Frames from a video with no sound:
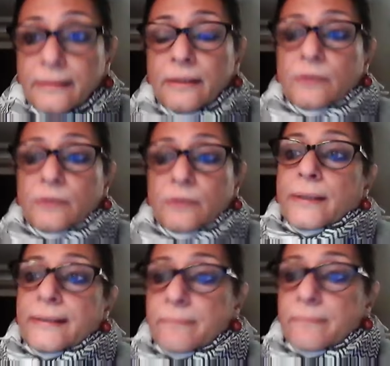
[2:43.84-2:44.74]
to at
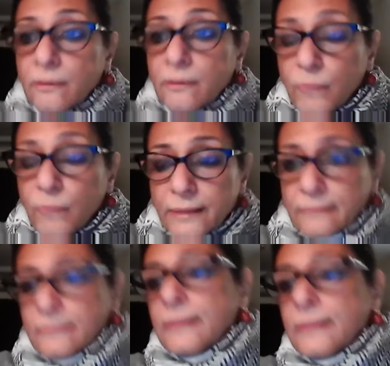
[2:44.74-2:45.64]
least begin with.
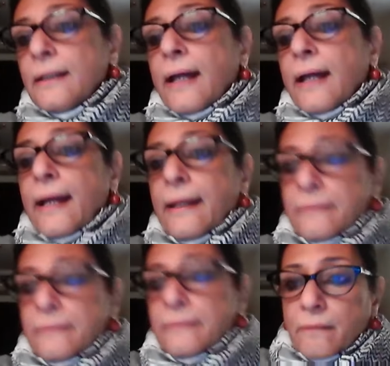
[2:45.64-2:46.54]
And
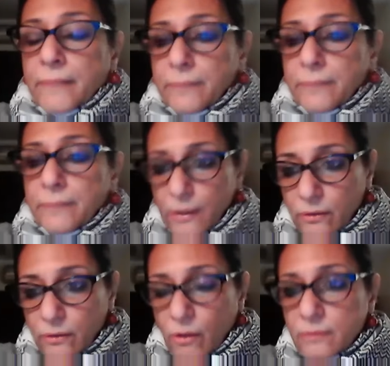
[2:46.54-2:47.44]
maybe we got
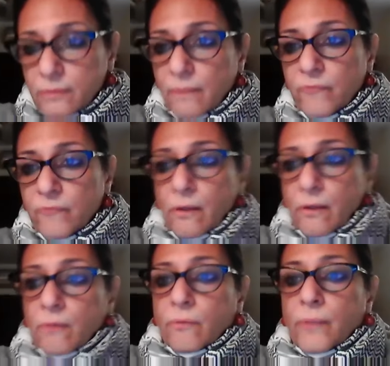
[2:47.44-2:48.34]
lost somewhere
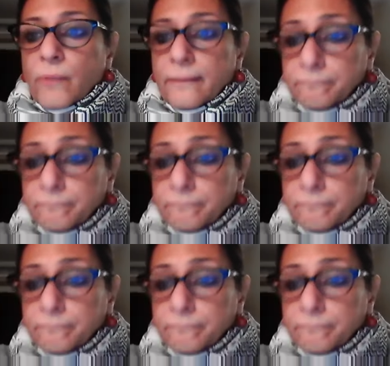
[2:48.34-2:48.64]
along the way.